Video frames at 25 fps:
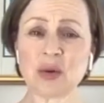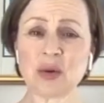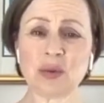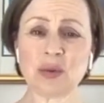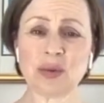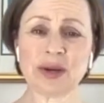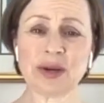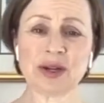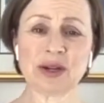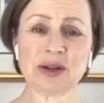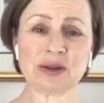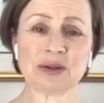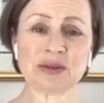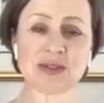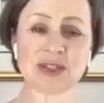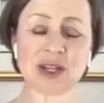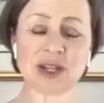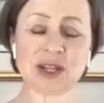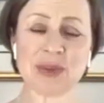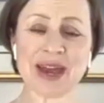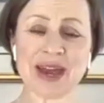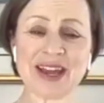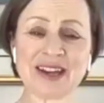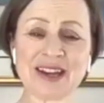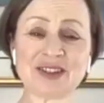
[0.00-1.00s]
will
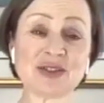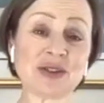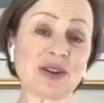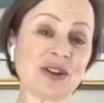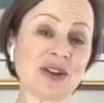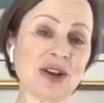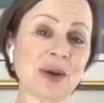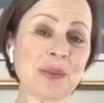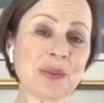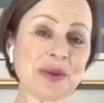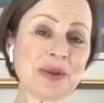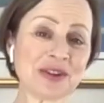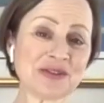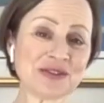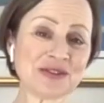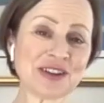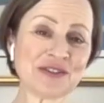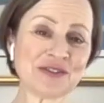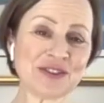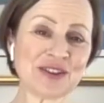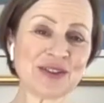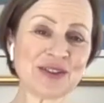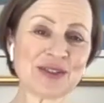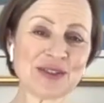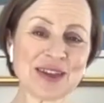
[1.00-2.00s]
depend on a number of
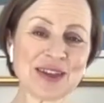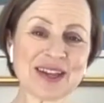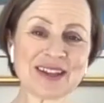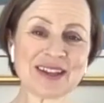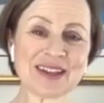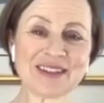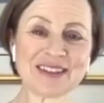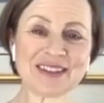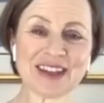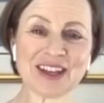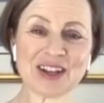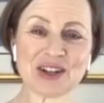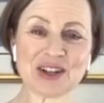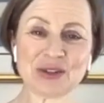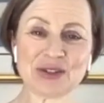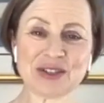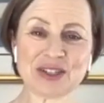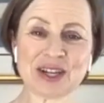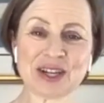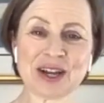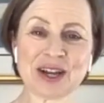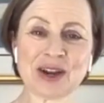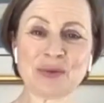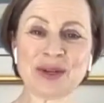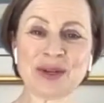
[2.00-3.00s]
different things,
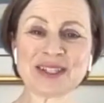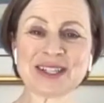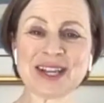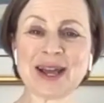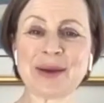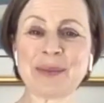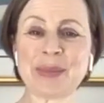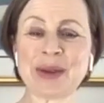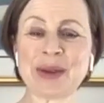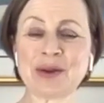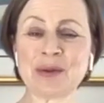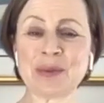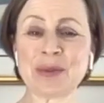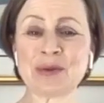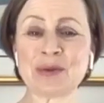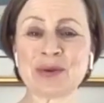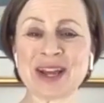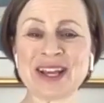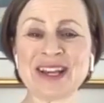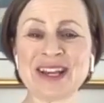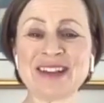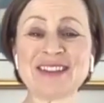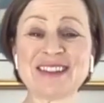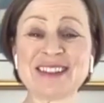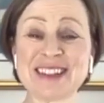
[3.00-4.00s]
including, are we tapping on the
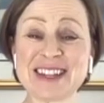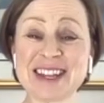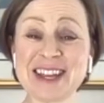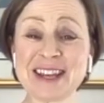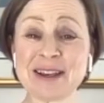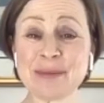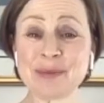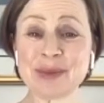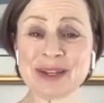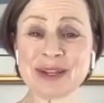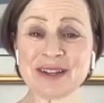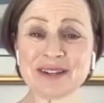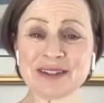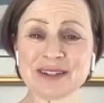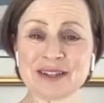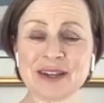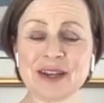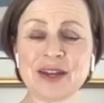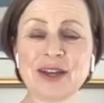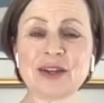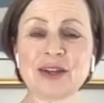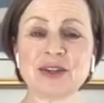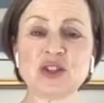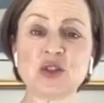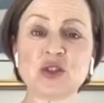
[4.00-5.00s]
right statement?
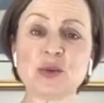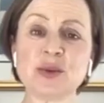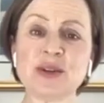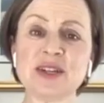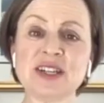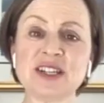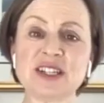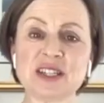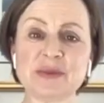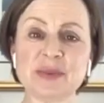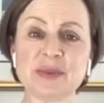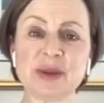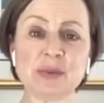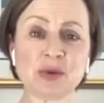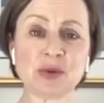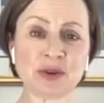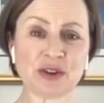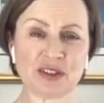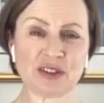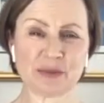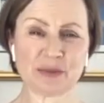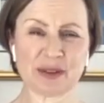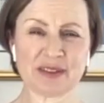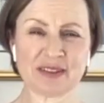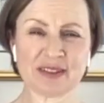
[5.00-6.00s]
Do we need to be more
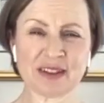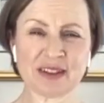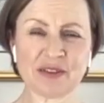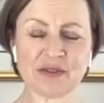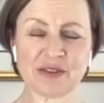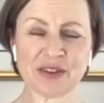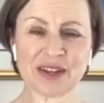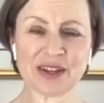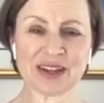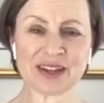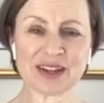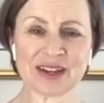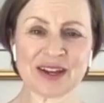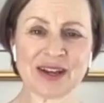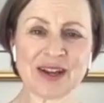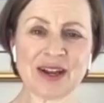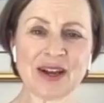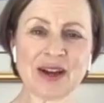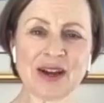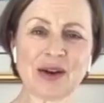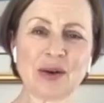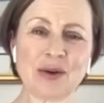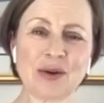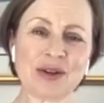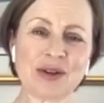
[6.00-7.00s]
specific?
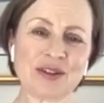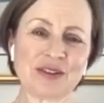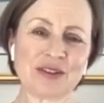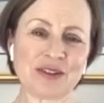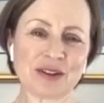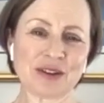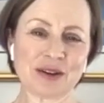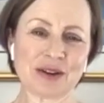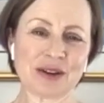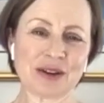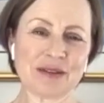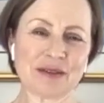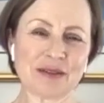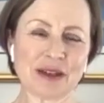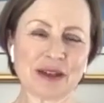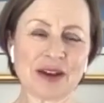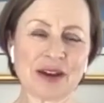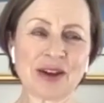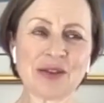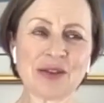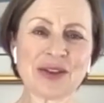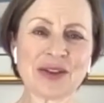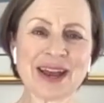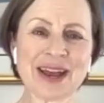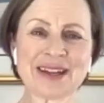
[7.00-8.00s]
Or is there
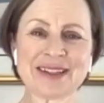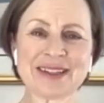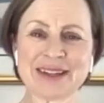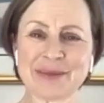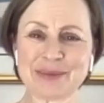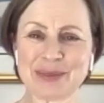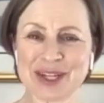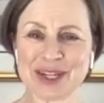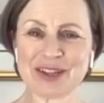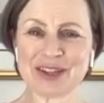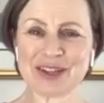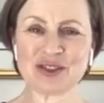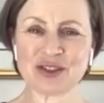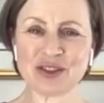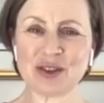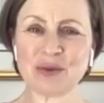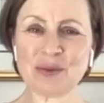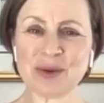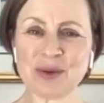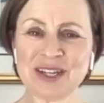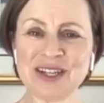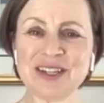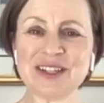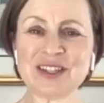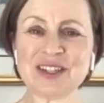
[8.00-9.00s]
another adaptation that
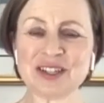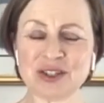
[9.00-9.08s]
we need